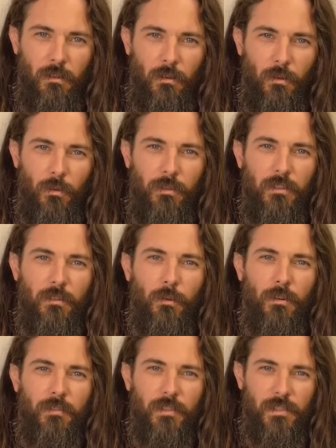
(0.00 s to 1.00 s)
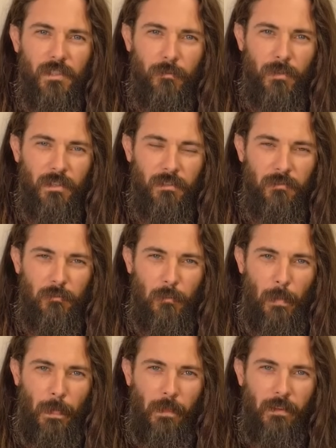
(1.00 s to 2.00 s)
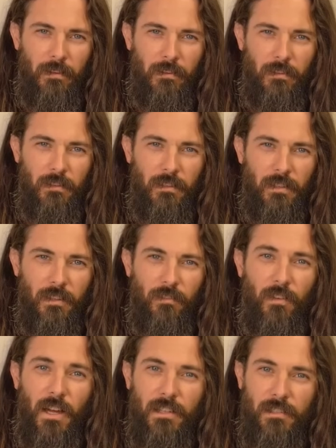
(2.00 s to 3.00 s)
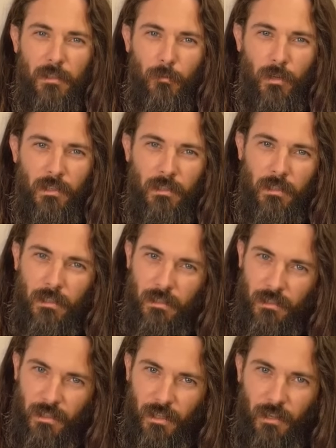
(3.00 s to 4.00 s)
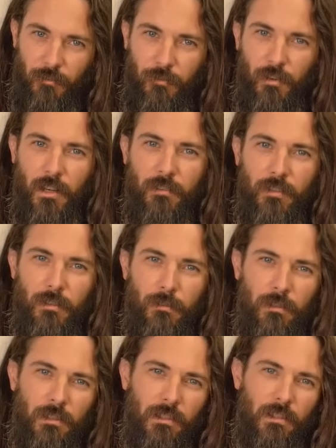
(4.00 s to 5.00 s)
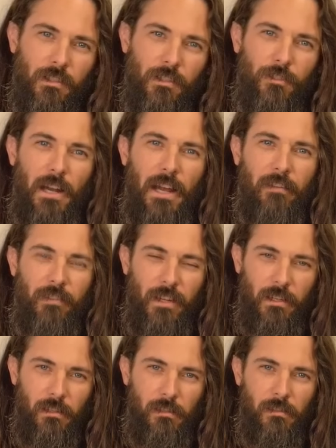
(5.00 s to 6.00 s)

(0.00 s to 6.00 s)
Hold the door for someone. Invite someone to cut in front of you in traffic.